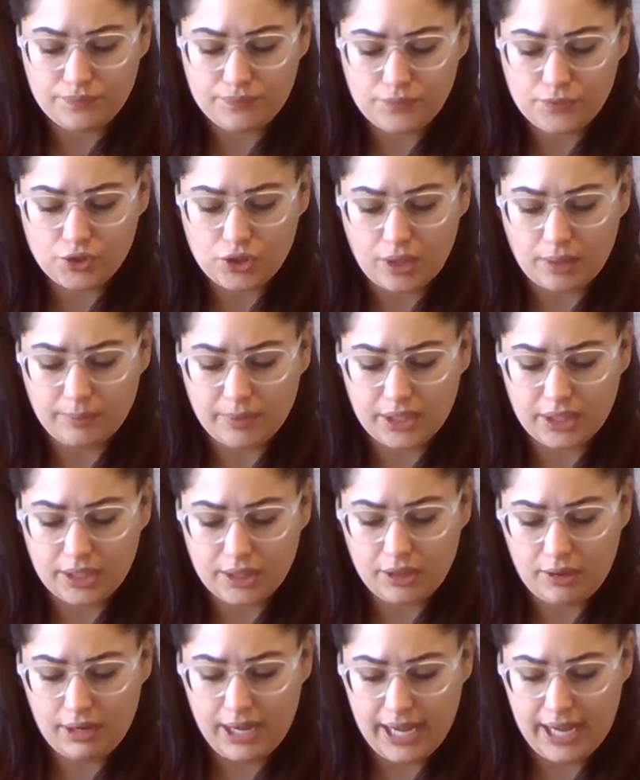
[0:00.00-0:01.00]
So I'm going to
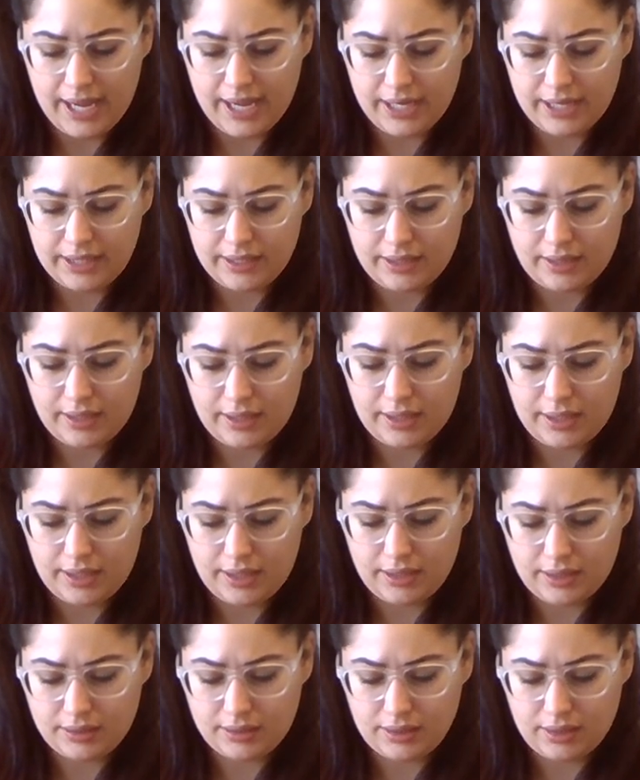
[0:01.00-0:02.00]
go ahead
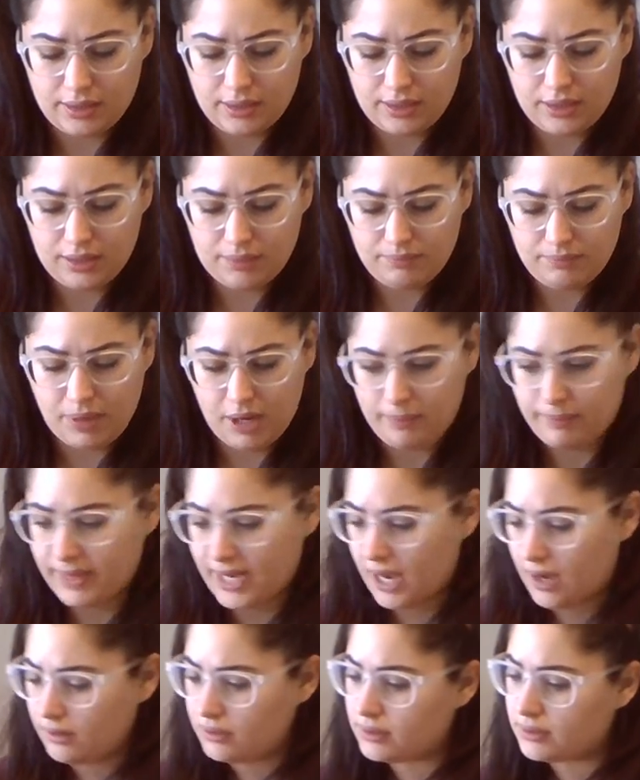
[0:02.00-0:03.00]
and pop it
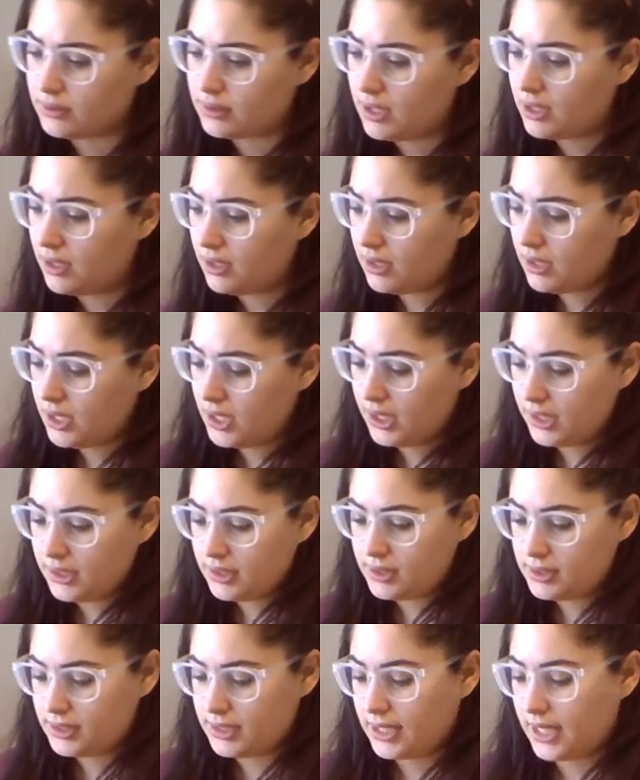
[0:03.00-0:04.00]
out and
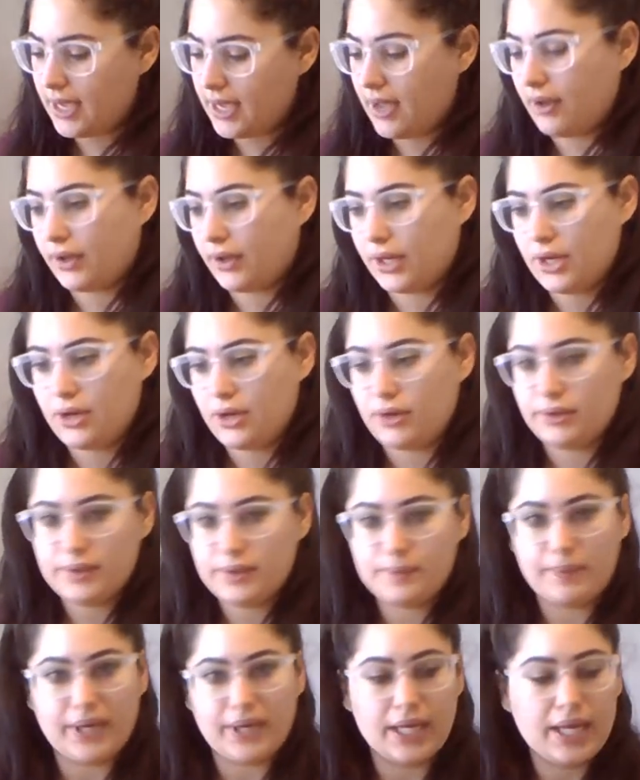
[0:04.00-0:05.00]
see how it goes.
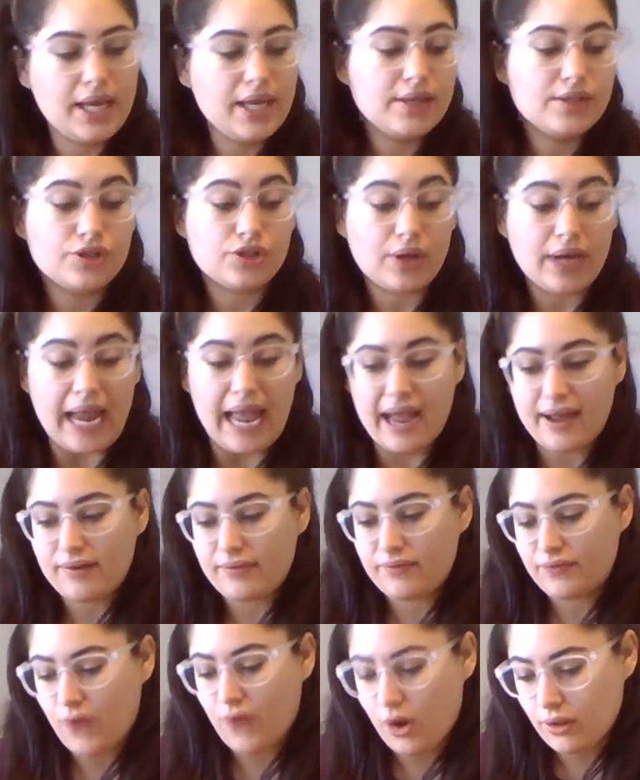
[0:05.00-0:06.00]
But so I
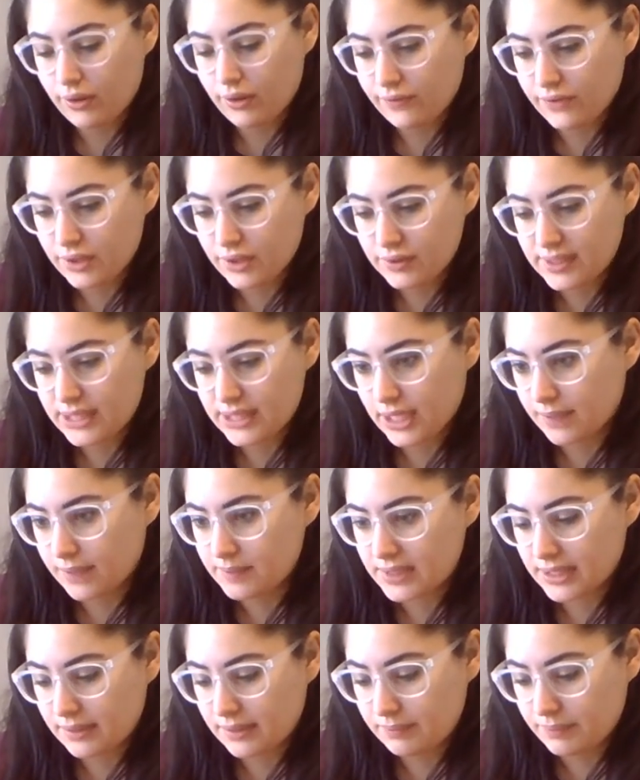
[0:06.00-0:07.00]
have all of those
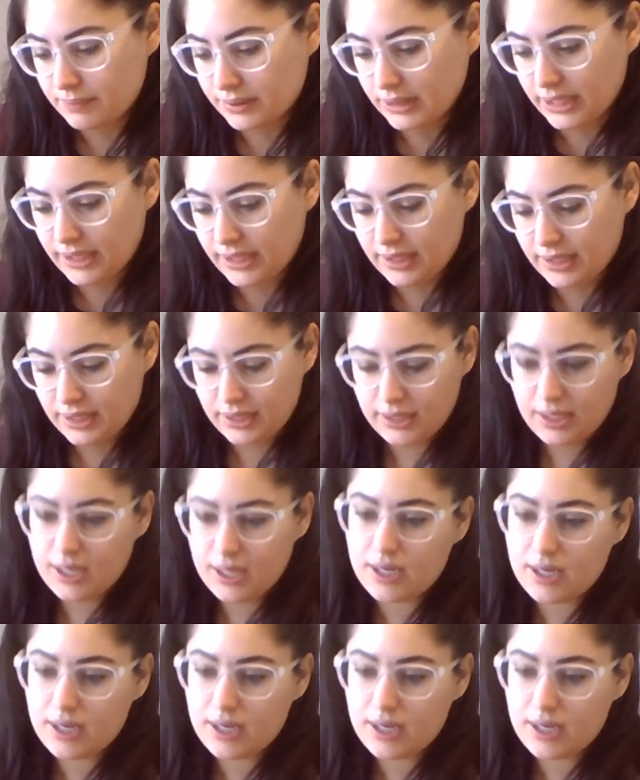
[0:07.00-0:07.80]
steps completed.